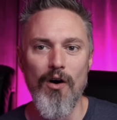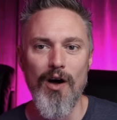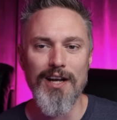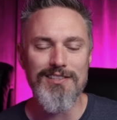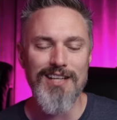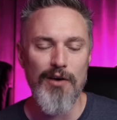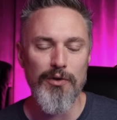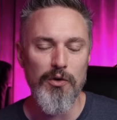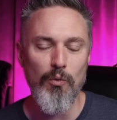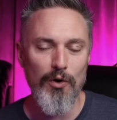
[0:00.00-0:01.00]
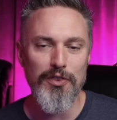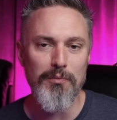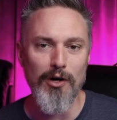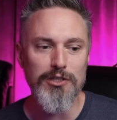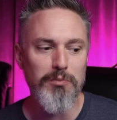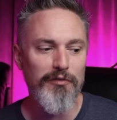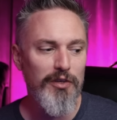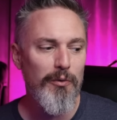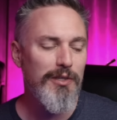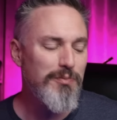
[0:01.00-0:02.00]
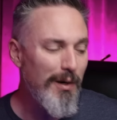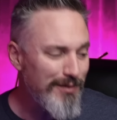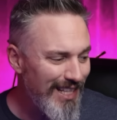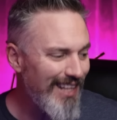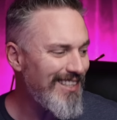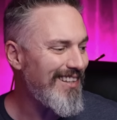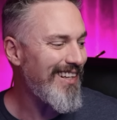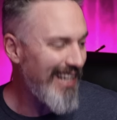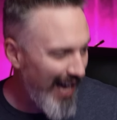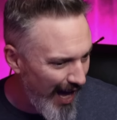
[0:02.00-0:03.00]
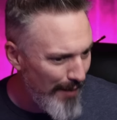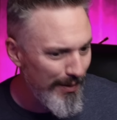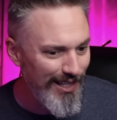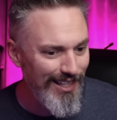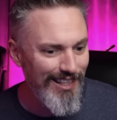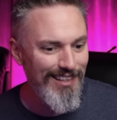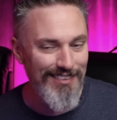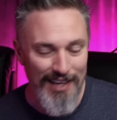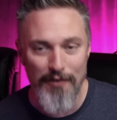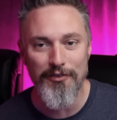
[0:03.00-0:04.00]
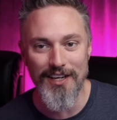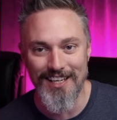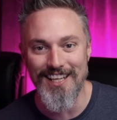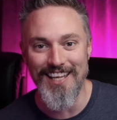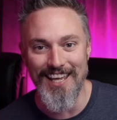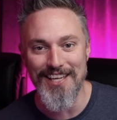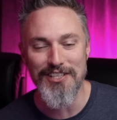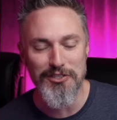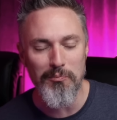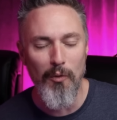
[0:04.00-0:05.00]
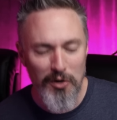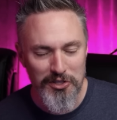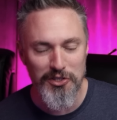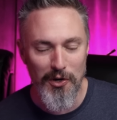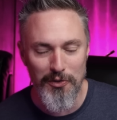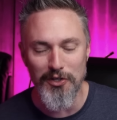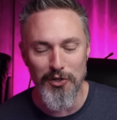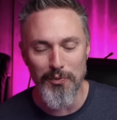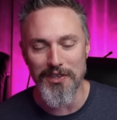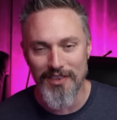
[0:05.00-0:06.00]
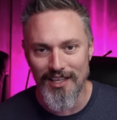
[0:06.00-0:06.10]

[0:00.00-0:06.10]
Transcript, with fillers: on, it's not really worth the multiple viewings, but I'm telling you, the comedy definitely is, more so than you would